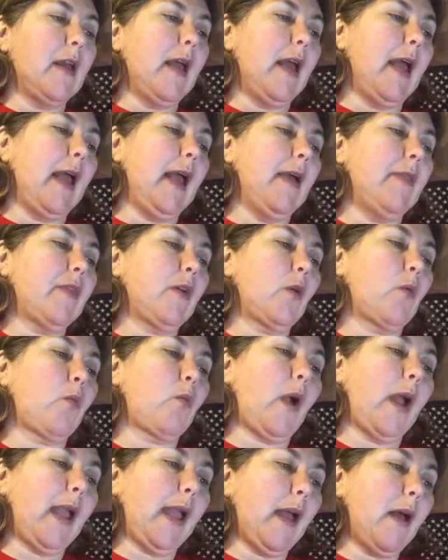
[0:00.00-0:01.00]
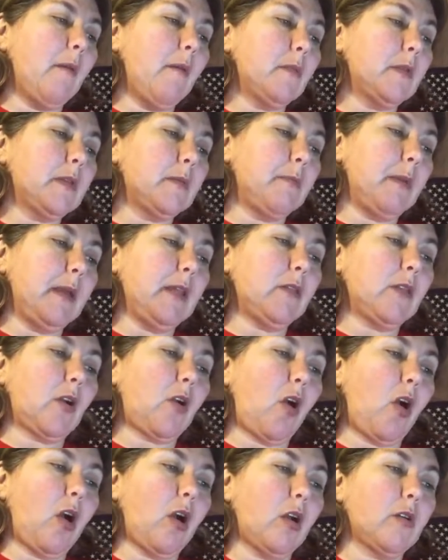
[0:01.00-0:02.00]
and the Rams beat the
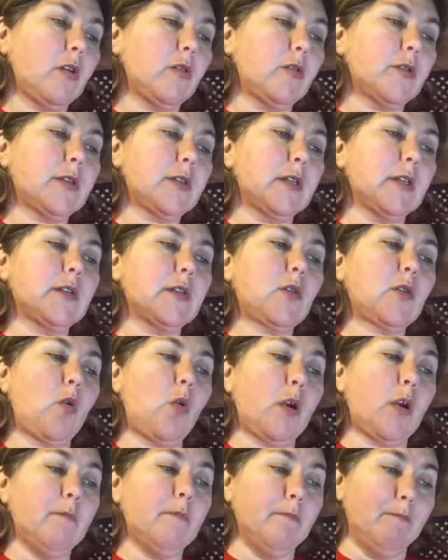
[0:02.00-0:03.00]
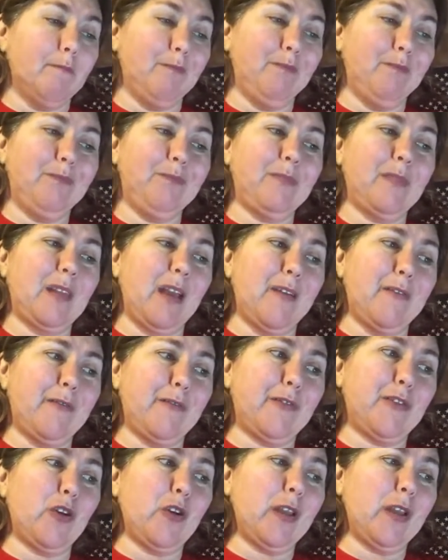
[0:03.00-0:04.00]
Cardinals in a score
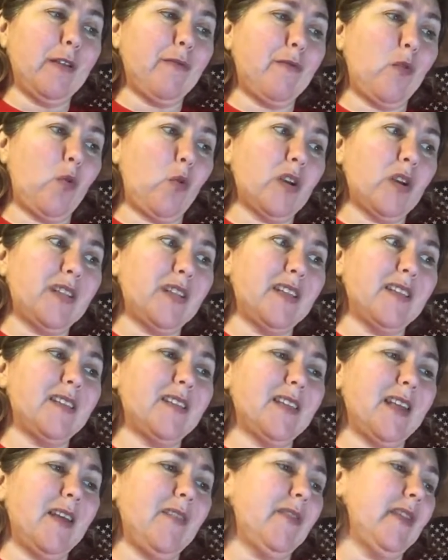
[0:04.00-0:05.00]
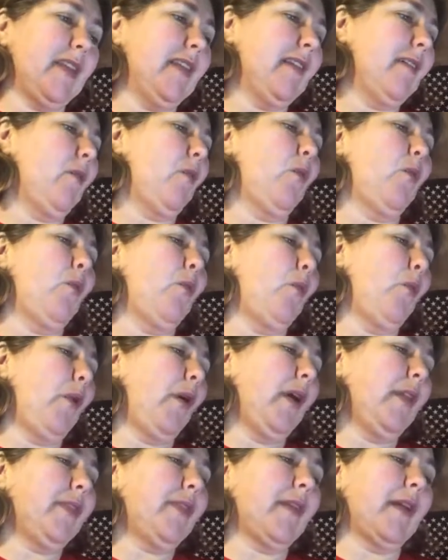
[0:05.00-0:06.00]
of 34-7.
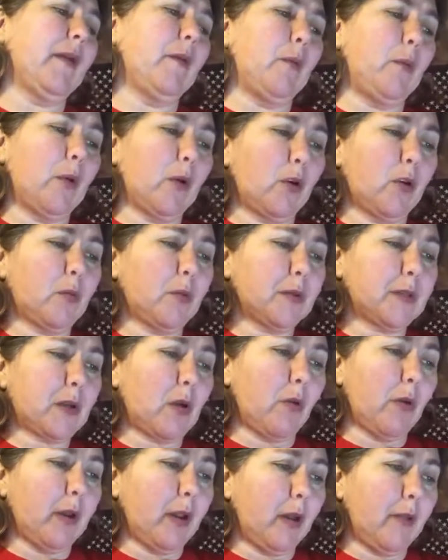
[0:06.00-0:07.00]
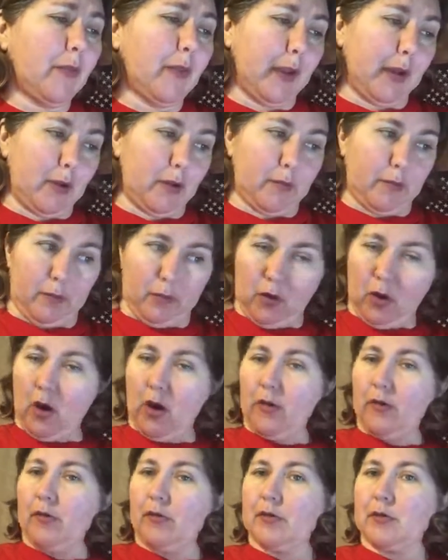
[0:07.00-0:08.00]
What the world was going on there?
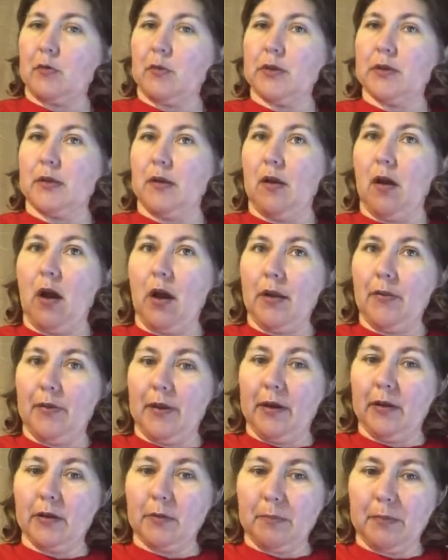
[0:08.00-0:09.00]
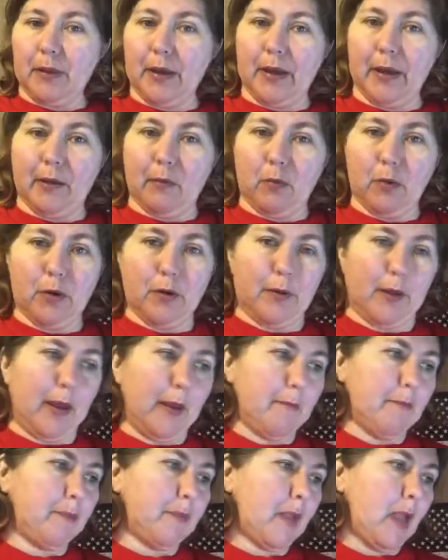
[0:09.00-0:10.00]
Cardinals was not there to play, were
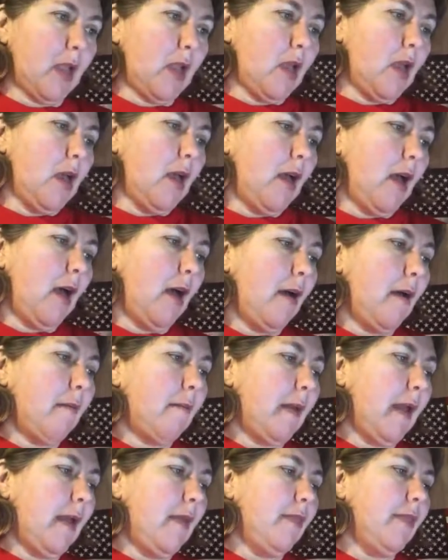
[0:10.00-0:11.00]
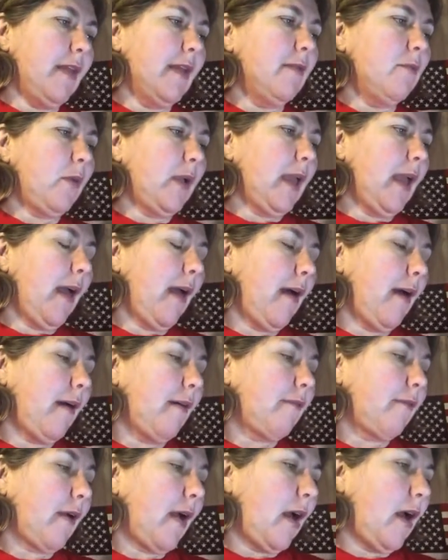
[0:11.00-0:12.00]
they? And then we
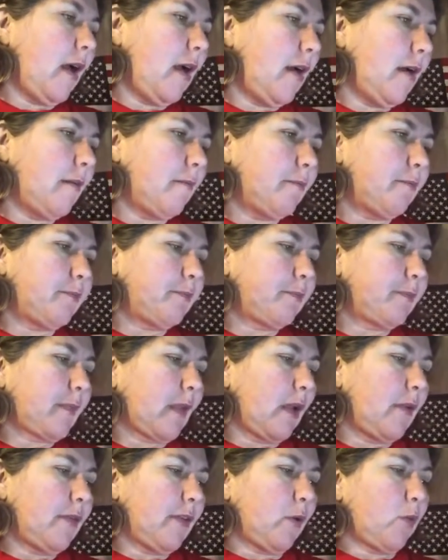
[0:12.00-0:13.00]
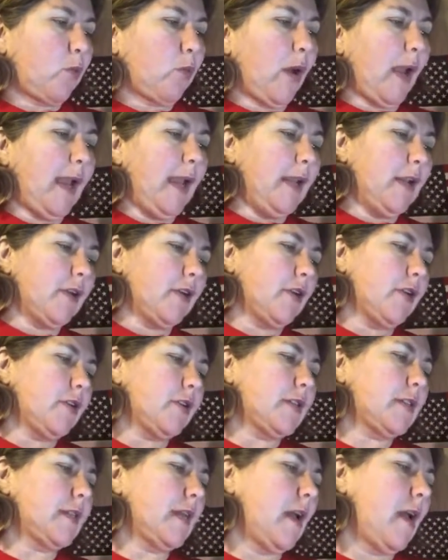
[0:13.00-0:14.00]
have the
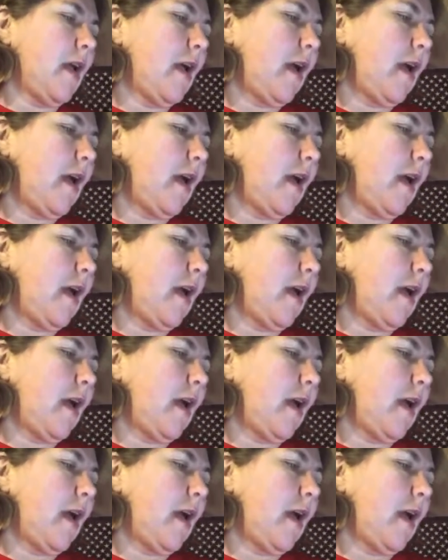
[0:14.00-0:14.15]
Raiders